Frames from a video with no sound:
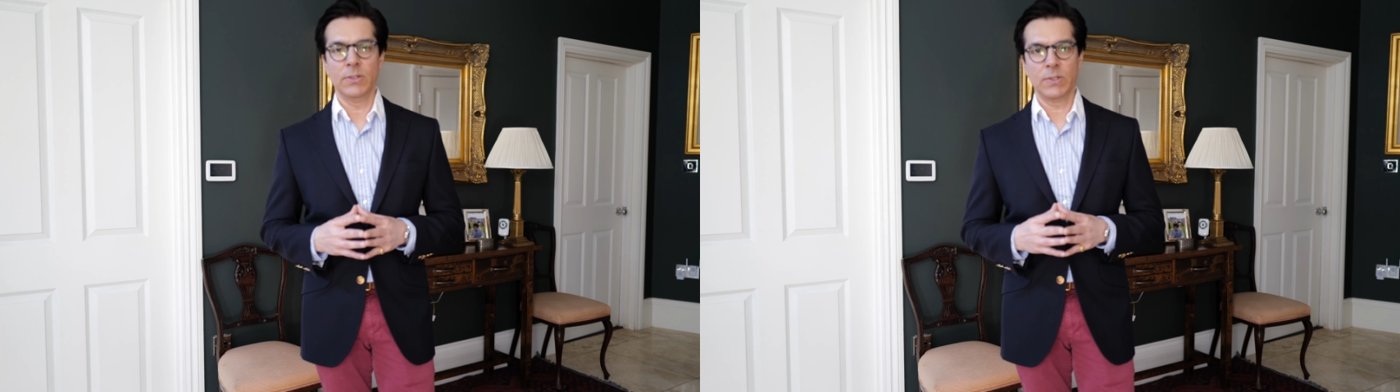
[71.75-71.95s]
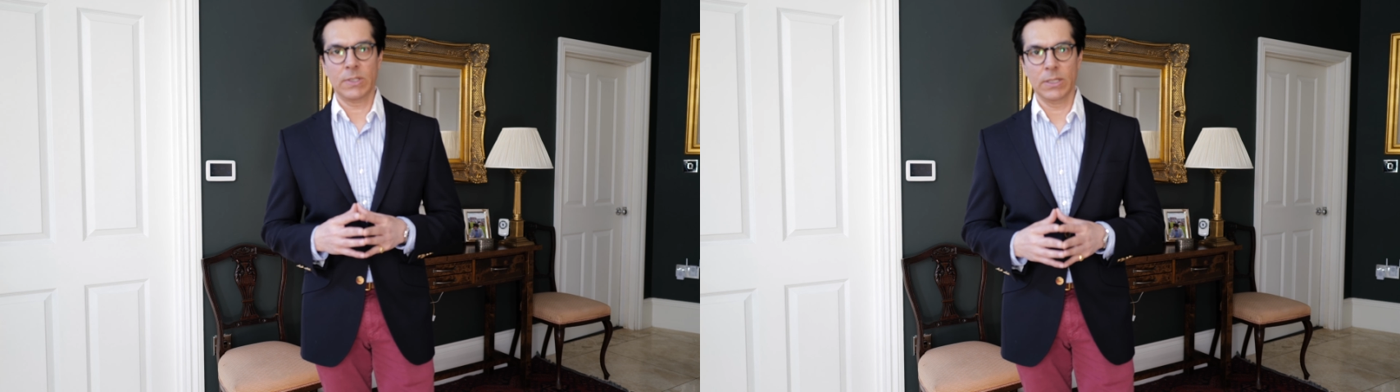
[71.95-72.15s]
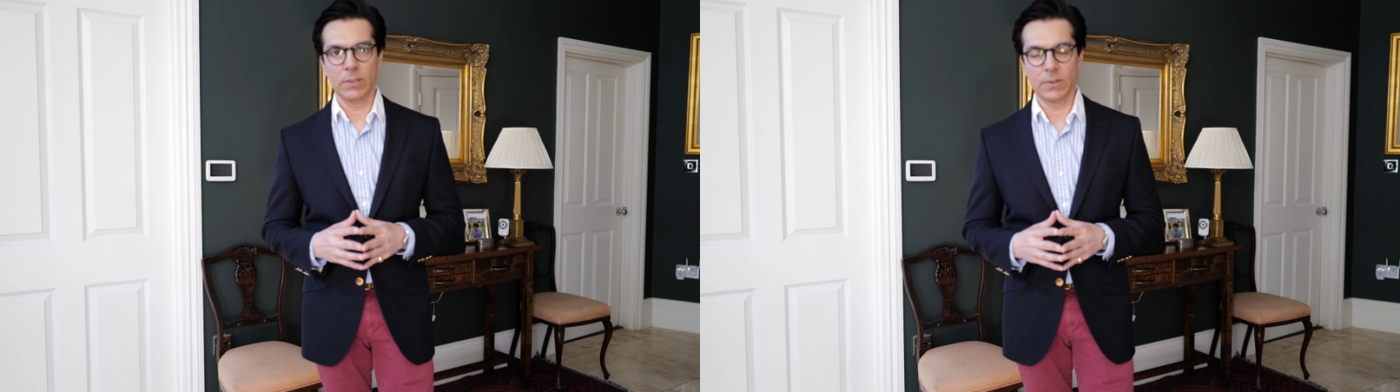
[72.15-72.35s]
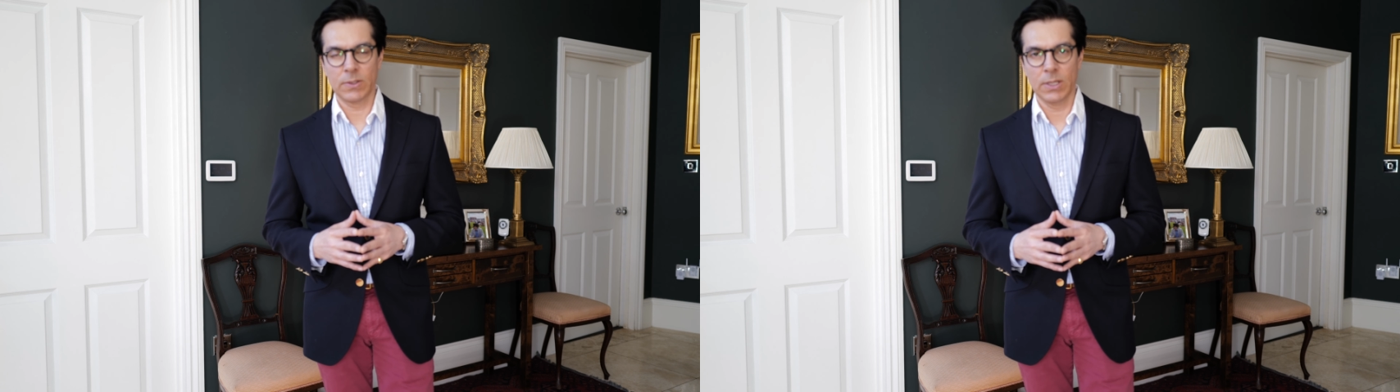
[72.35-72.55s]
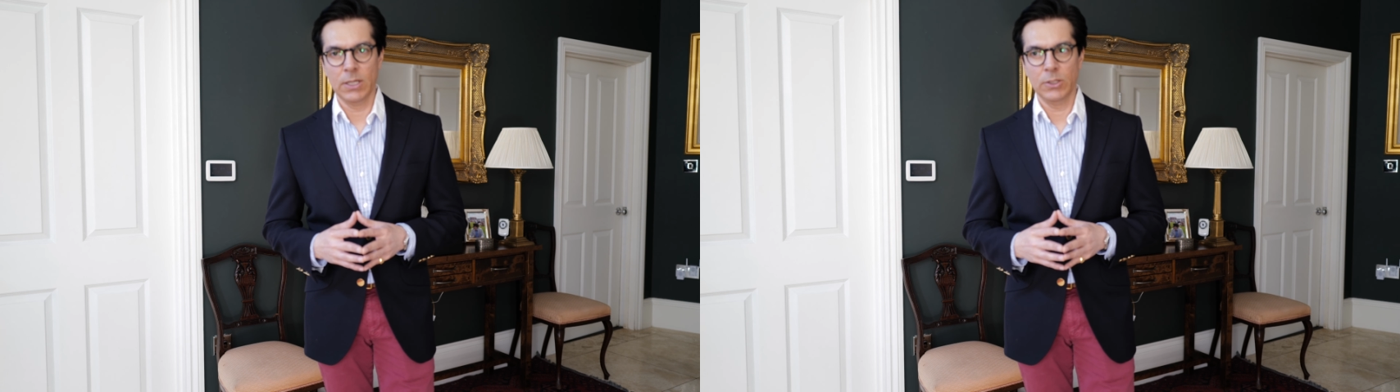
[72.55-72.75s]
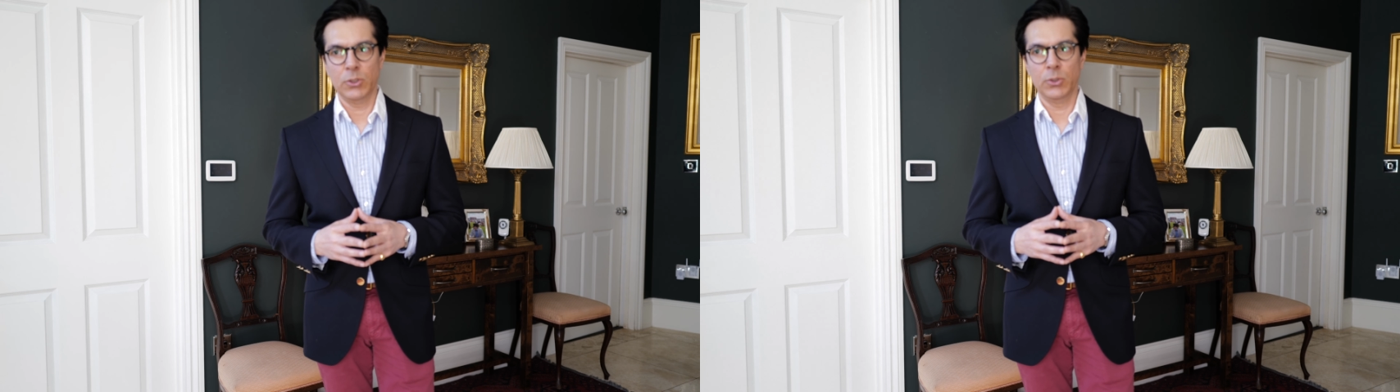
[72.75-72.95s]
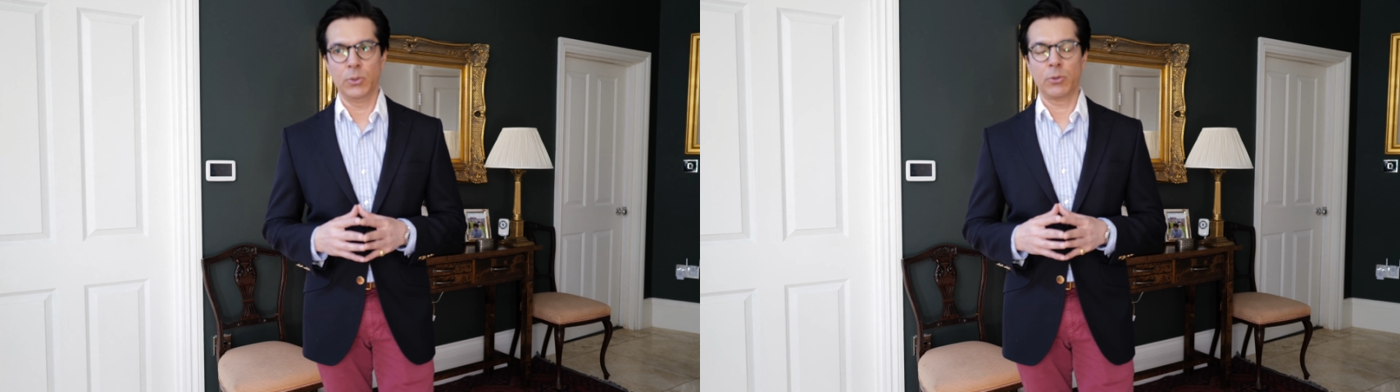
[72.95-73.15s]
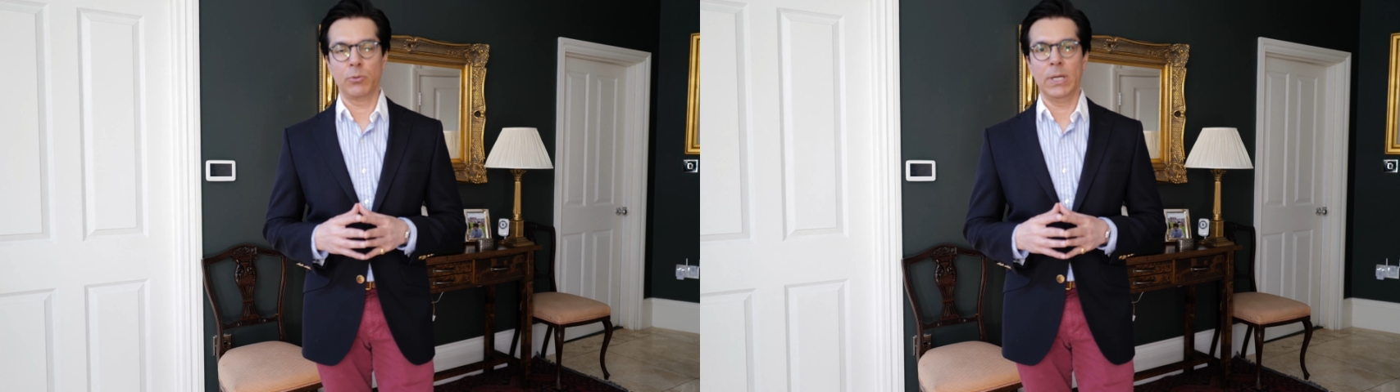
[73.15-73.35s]
skills to
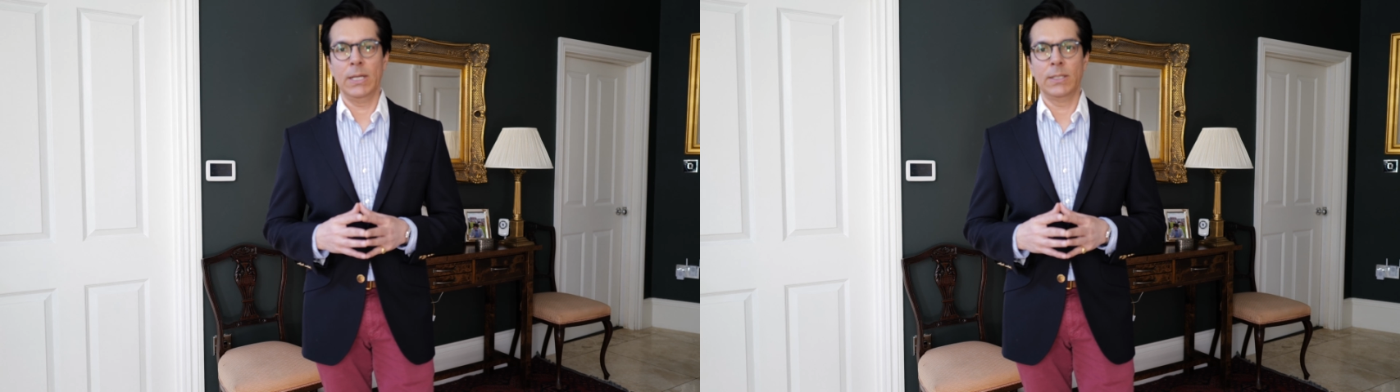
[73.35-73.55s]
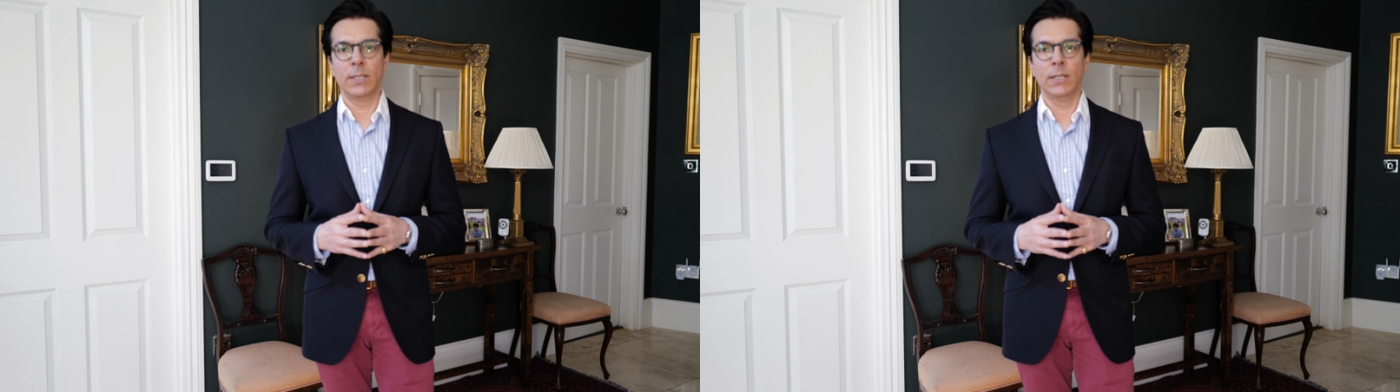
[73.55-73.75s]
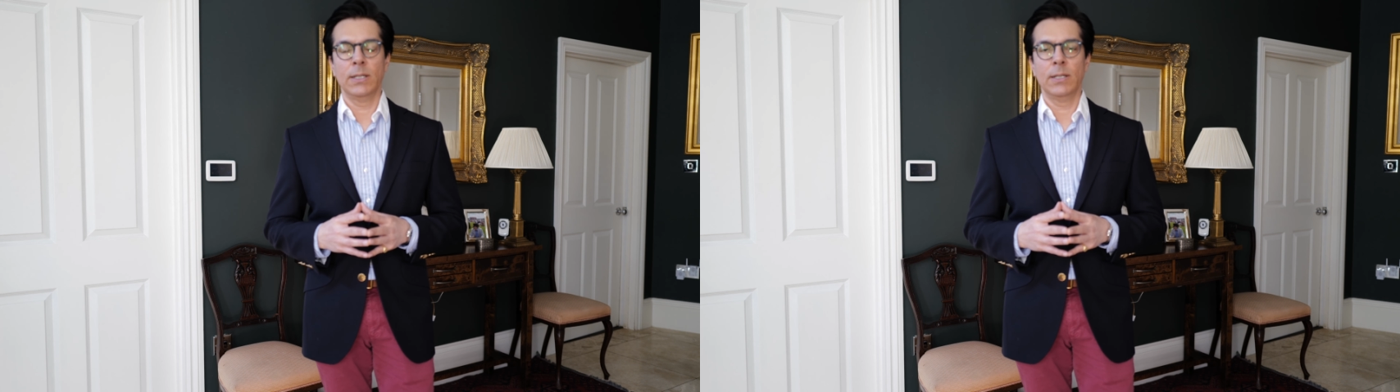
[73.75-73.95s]
create